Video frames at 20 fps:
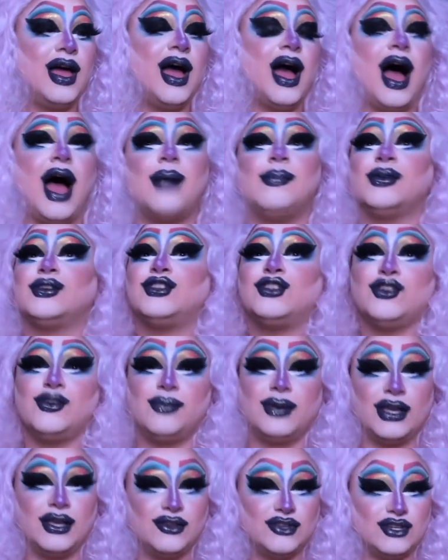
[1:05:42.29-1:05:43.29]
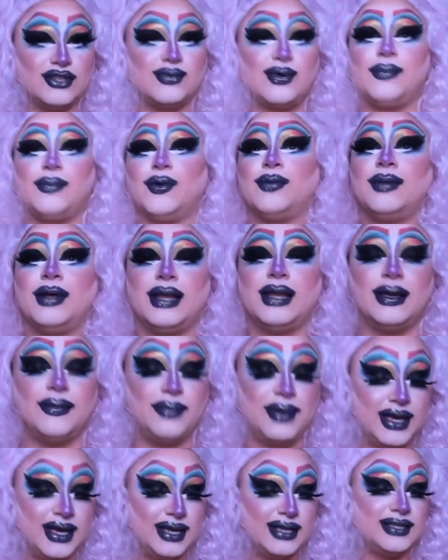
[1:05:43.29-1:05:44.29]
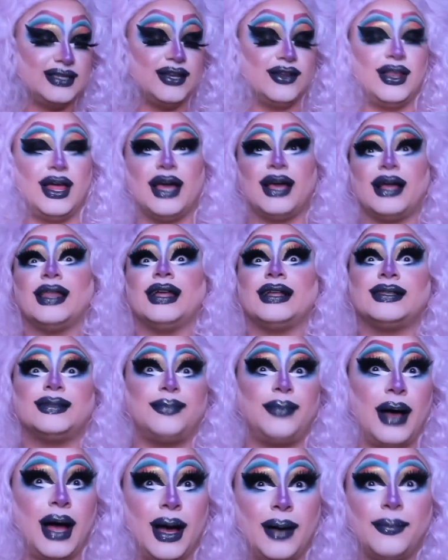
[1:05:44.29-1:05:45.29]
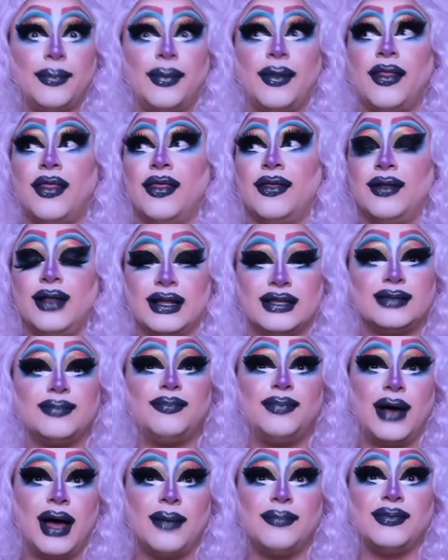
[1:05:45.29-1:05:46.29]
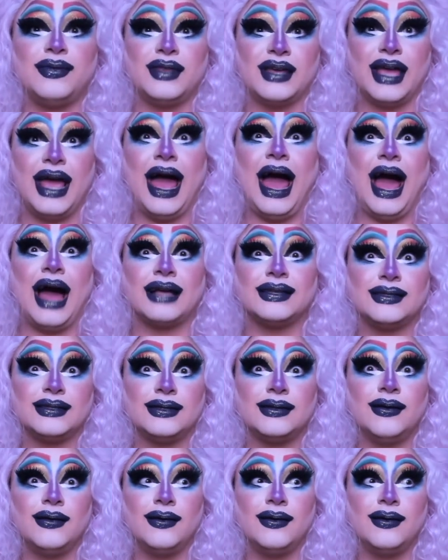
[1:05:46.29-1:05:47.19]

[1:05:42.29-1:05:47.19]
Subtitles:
I'm assuming you just want more Biddy B, so like let's pump the gas.